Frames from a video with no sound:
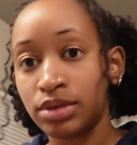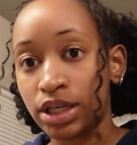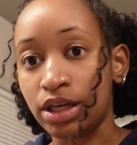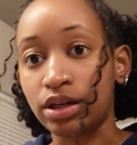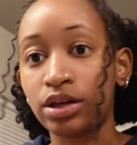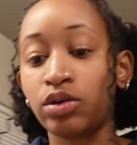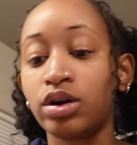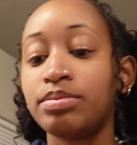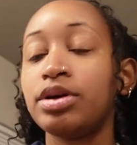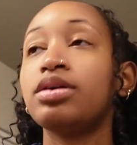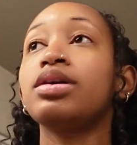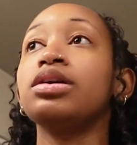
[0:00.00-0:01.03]
healing
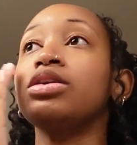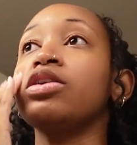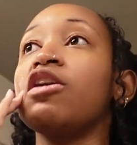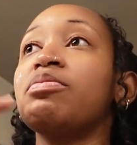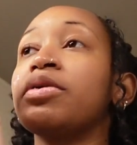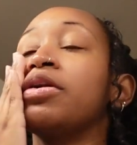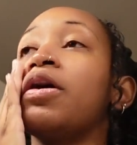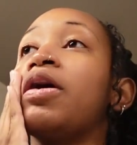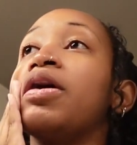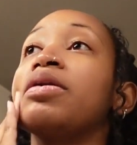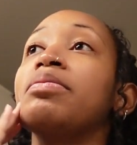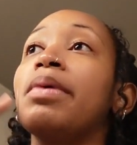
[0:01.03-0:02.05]
ointment, and so I put
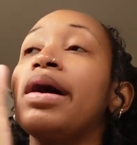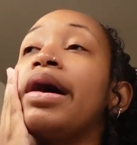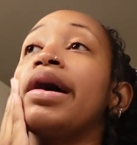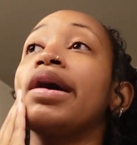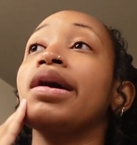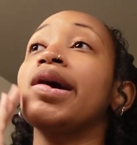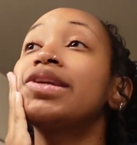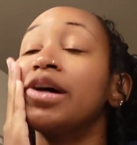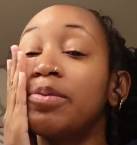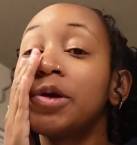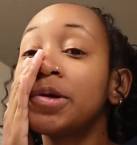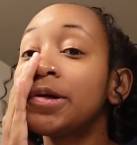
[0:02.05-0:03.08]
on my snail
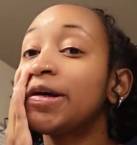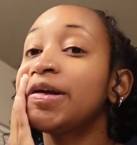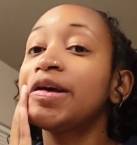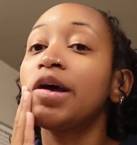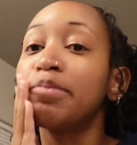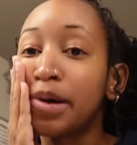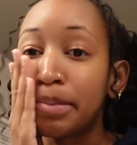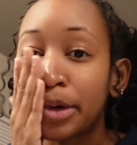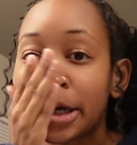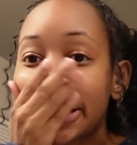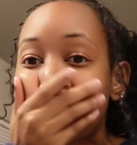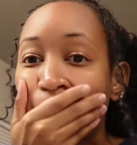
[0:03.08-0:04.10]
mucin and my
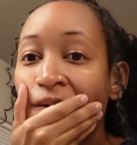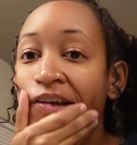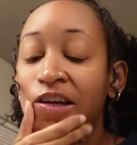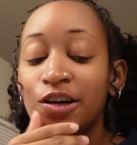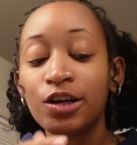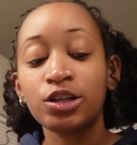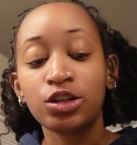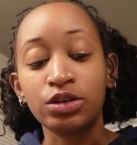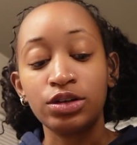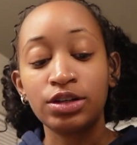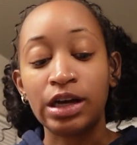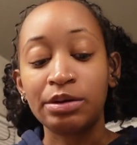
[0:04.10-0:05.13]
moisturizer, and so
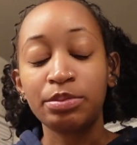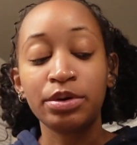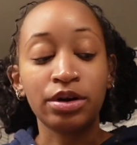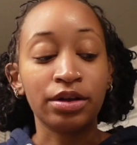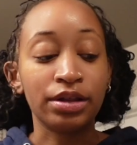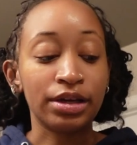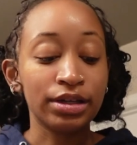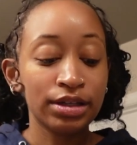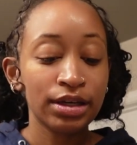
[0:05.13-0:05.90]
it's time to put on this.